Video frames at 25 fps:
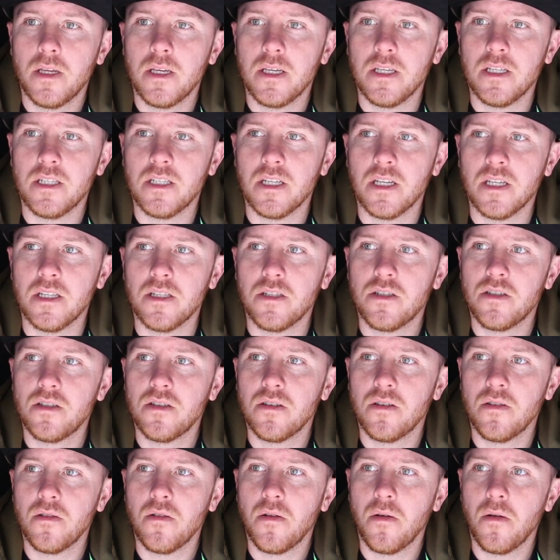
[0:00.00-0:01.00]
He says
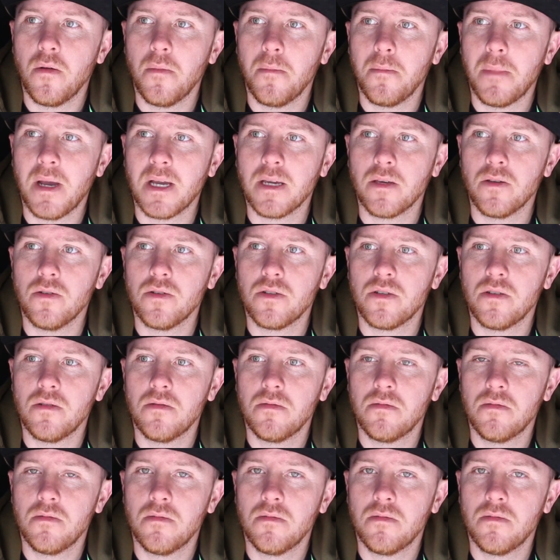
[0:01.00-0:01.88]
maggots,